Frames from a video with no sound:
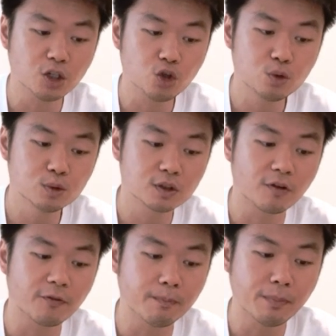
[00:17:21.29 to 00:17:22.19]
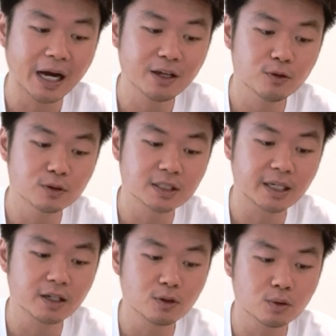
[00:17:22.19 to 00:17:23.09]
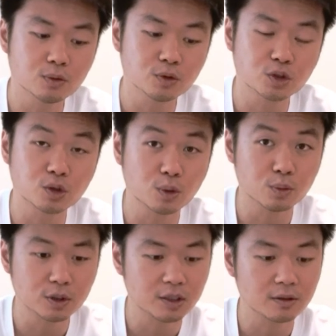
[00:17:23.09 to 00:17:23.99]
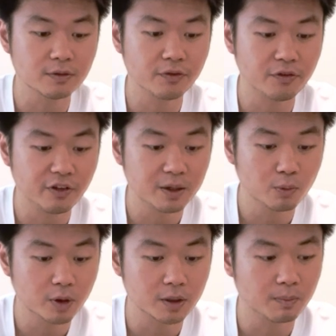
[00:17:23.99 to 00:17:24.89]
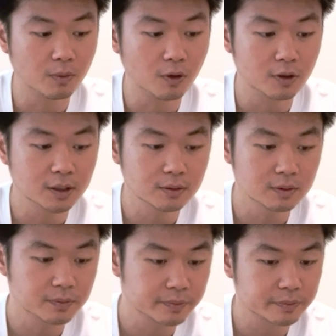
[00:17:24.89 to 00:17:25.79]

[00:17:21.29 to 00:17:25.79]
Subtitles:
use of biopsychosocial framework model,